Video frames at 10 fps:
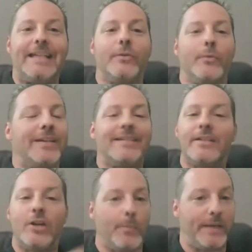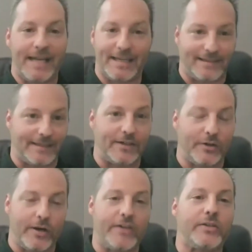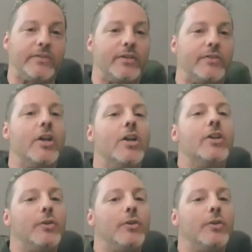The reason nobody has an integration is because